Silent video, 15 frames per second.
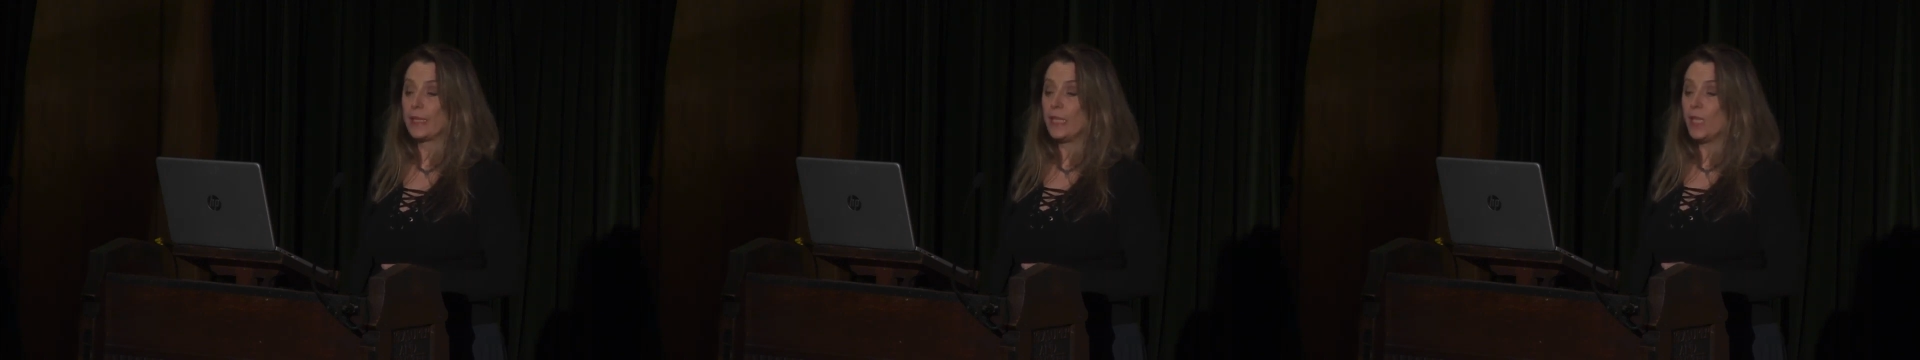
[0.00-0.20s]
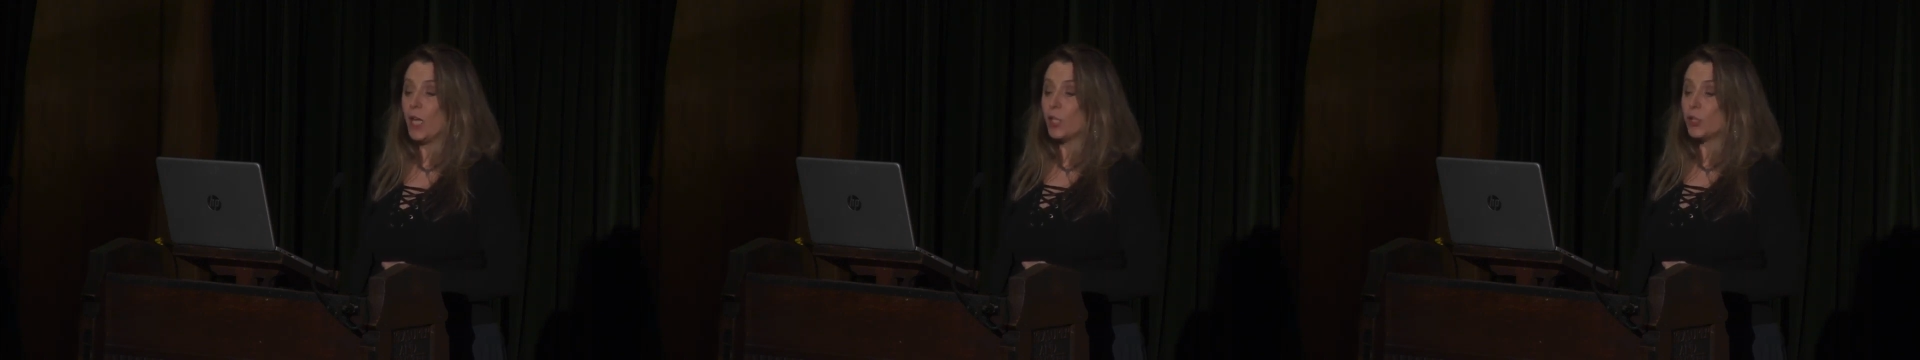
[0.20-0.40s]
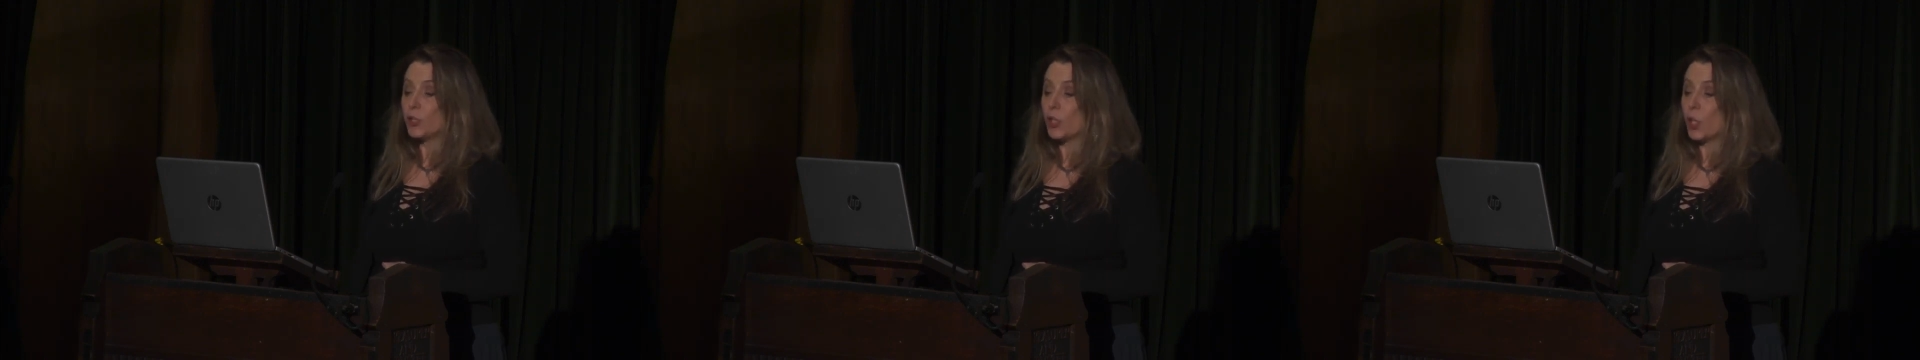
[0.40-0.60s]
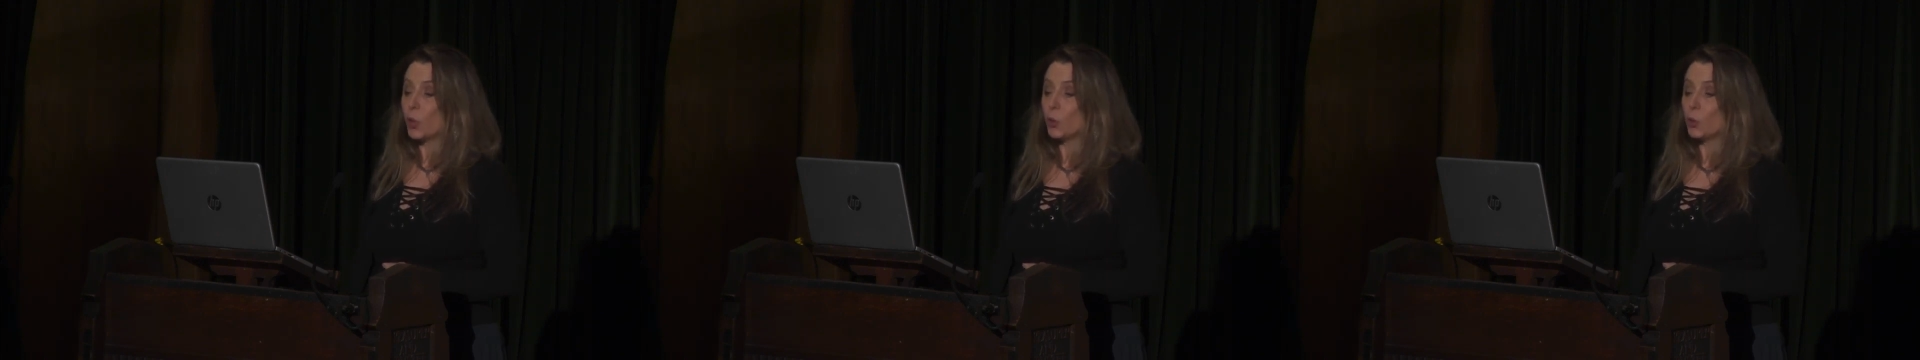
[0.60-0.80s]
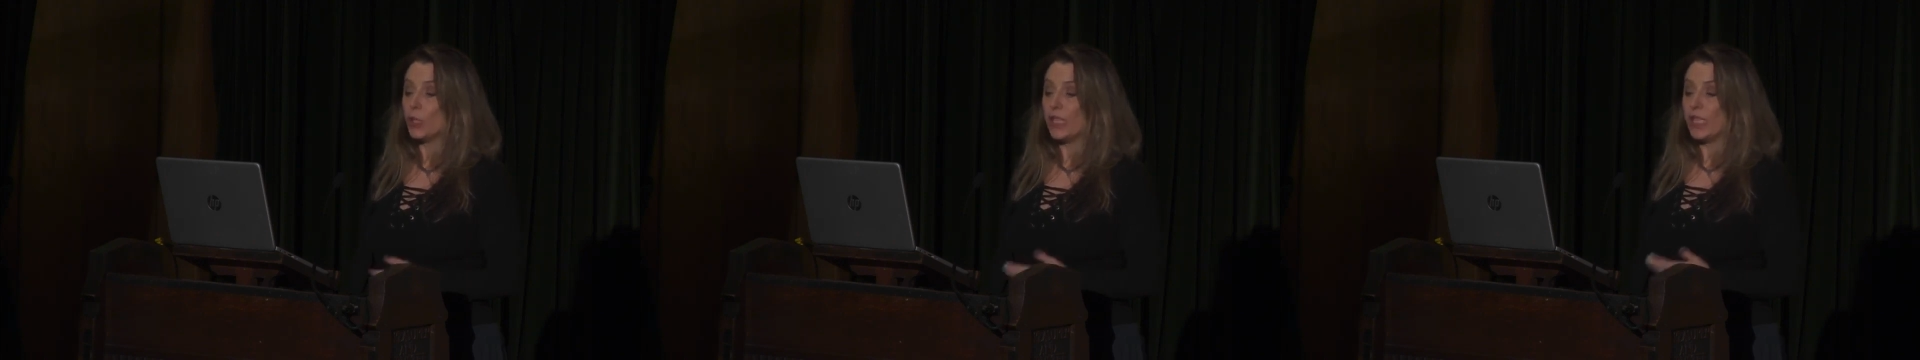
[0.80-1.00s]

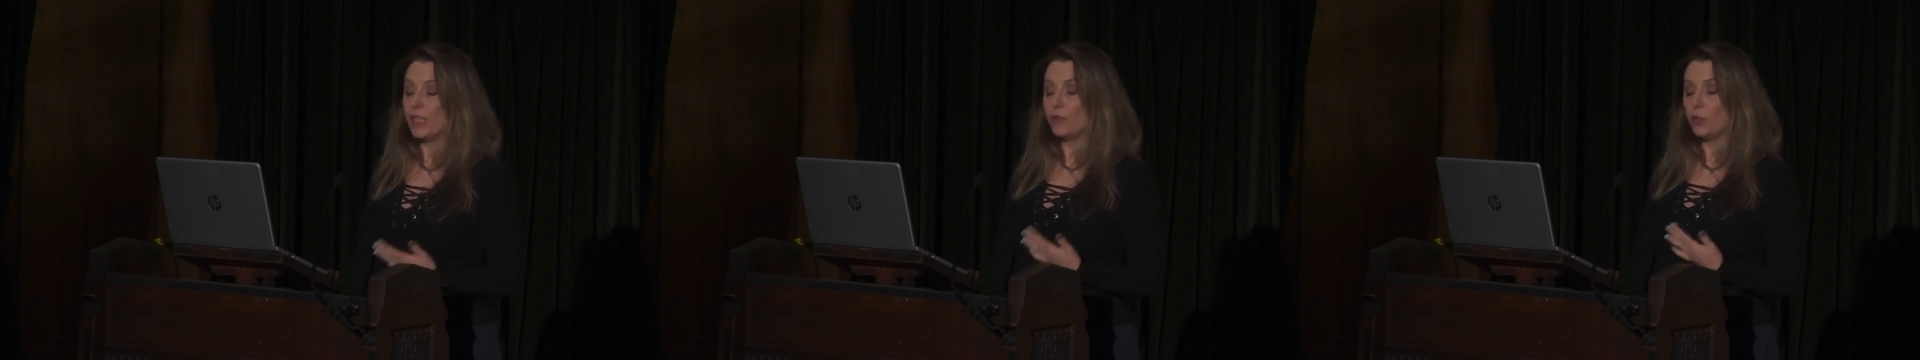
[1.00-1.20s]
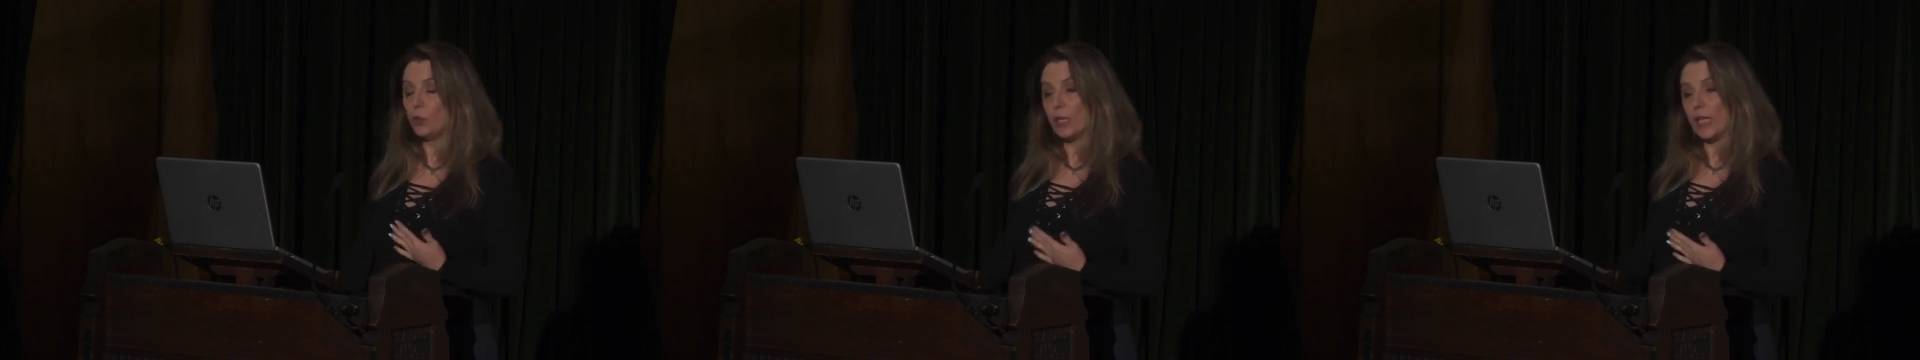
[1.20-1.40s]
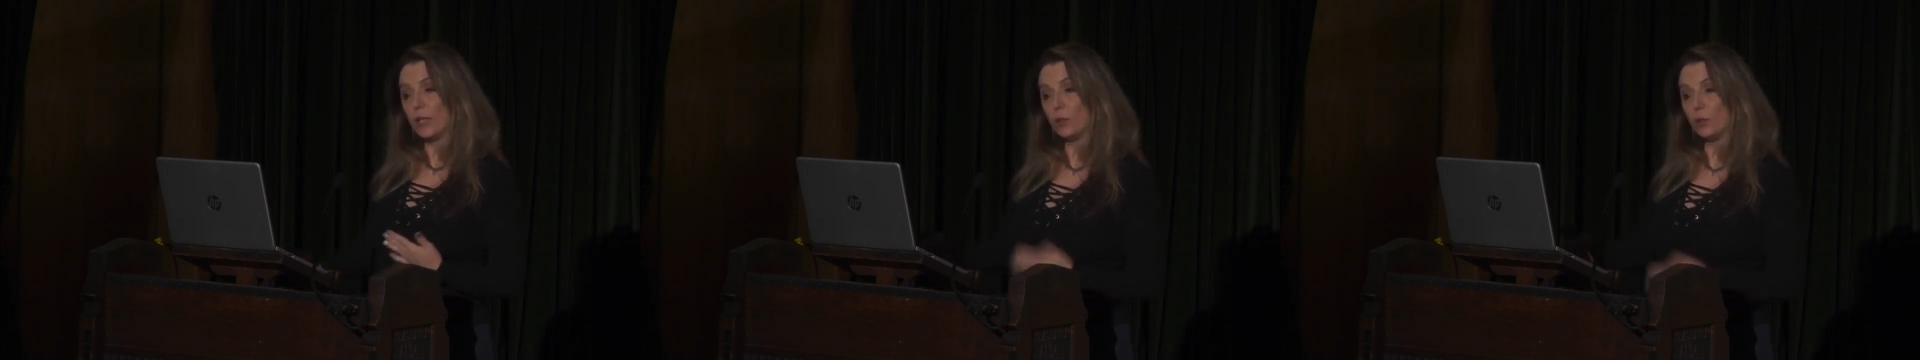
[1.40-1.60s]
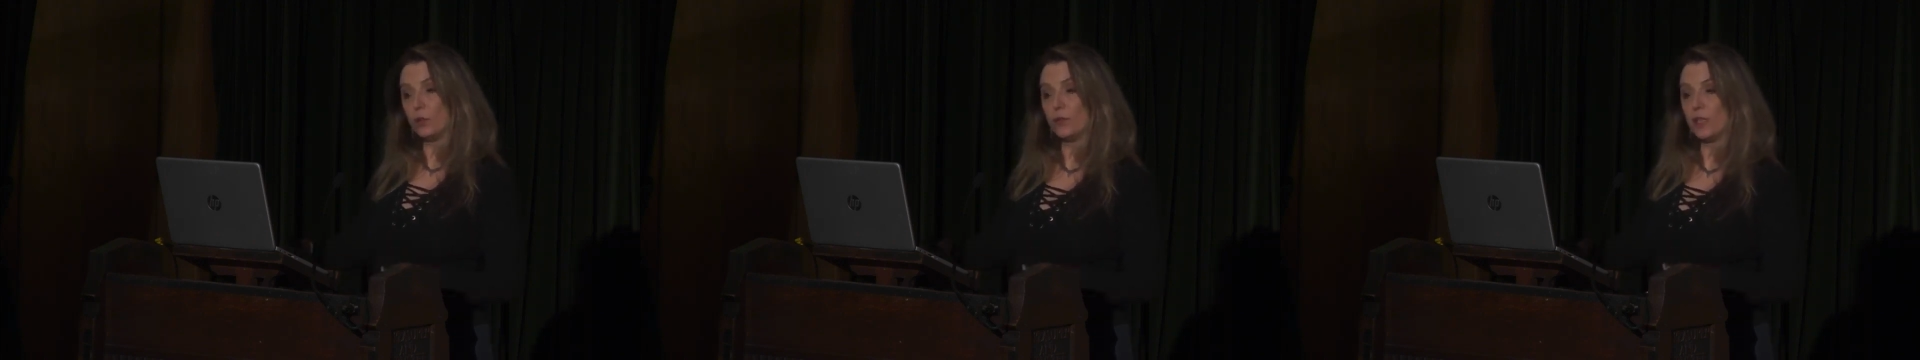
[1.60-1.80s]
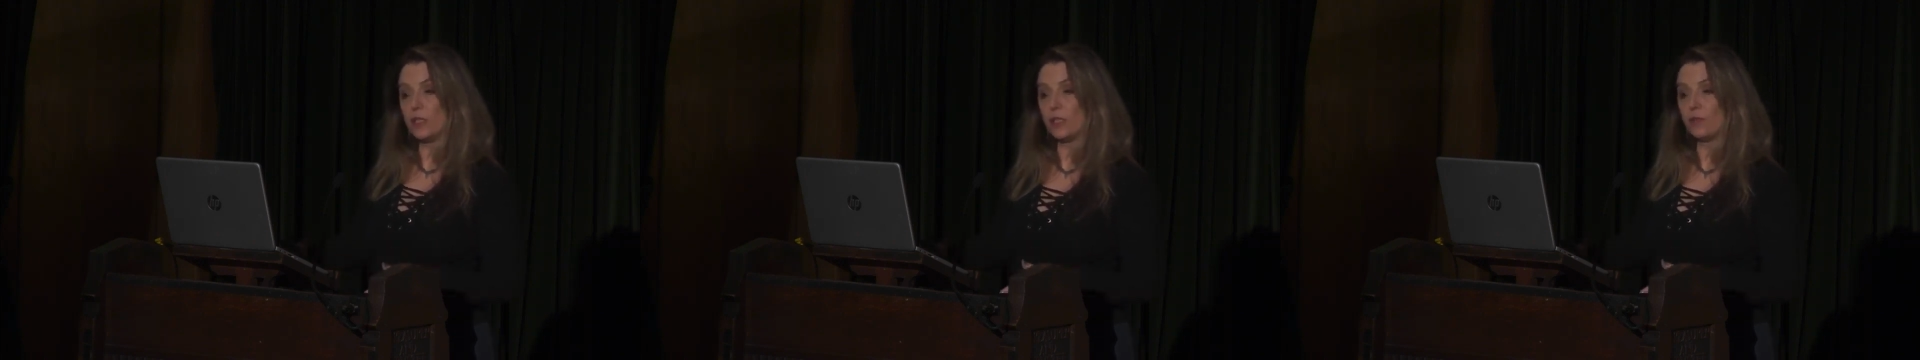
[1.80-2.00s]
So if you take all of
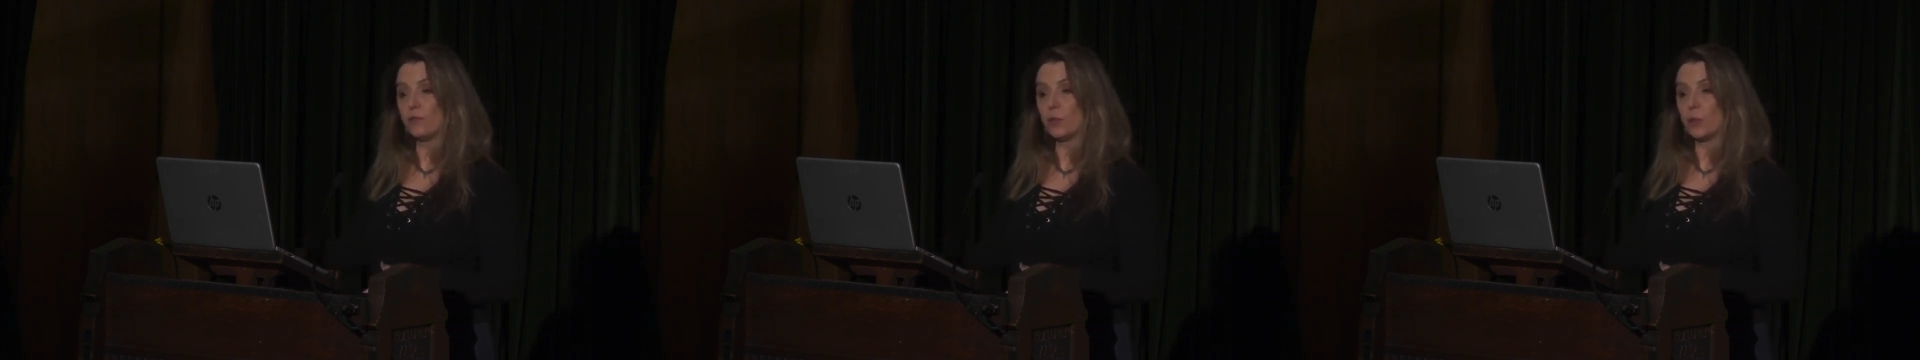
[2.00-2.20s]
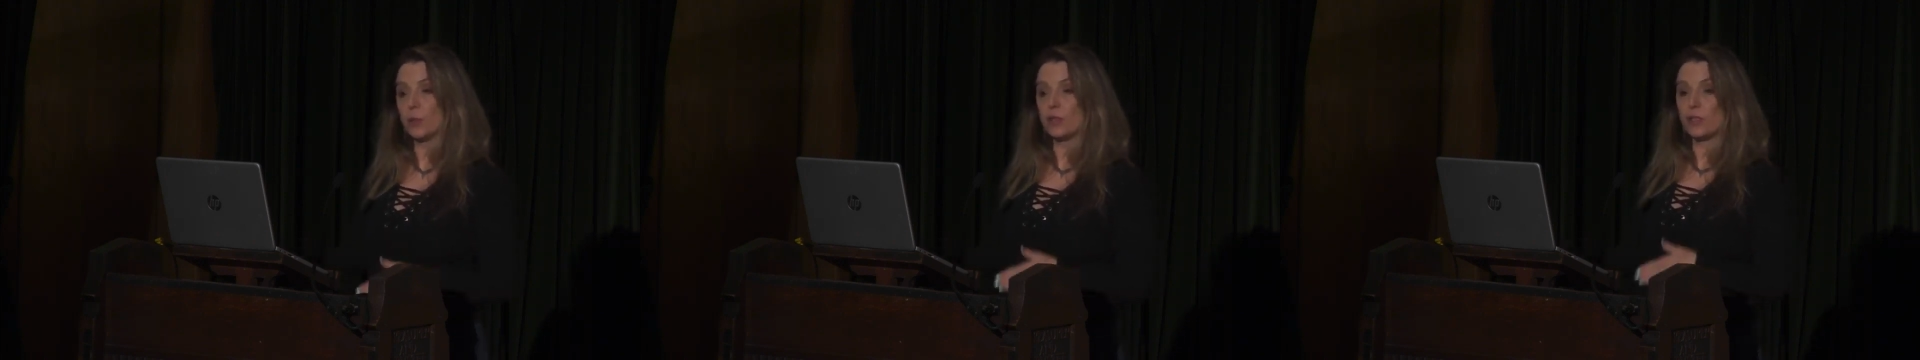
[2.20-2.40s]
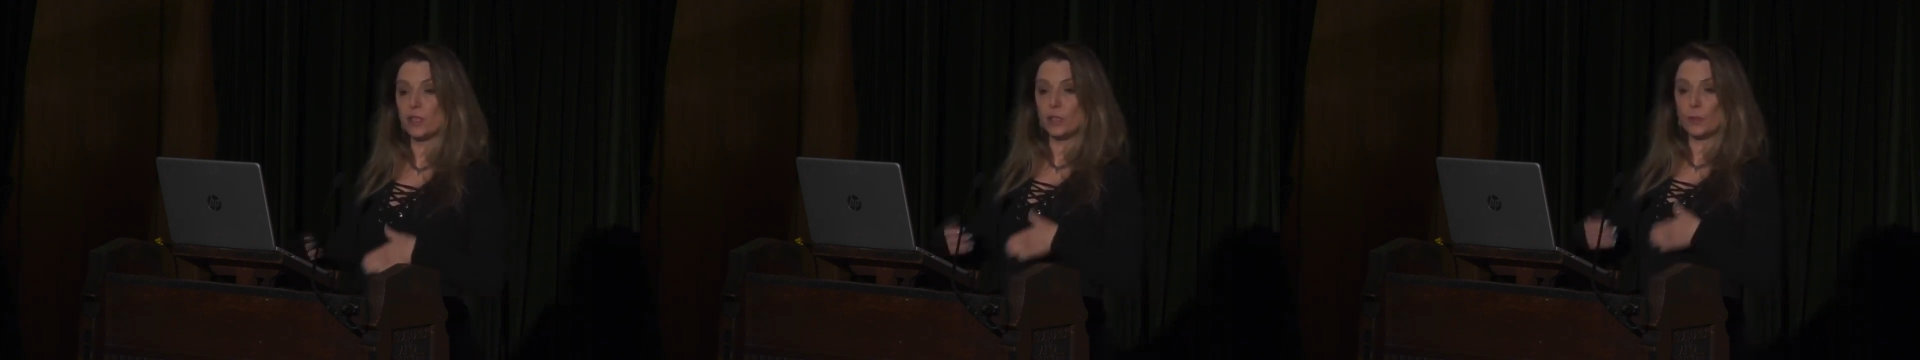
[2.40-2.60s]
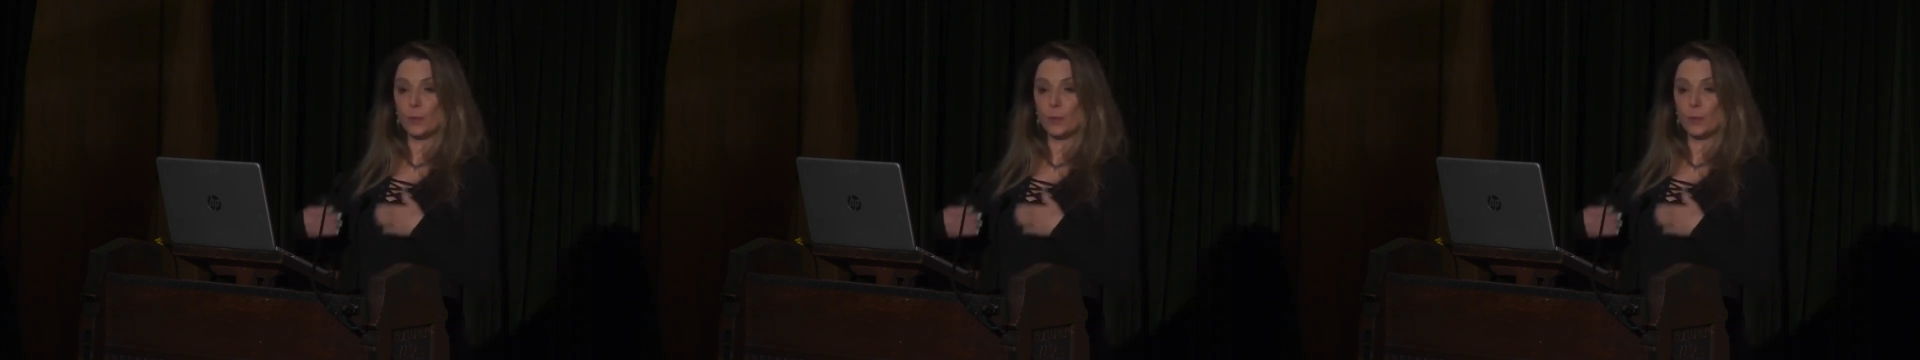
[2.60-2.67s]
these influences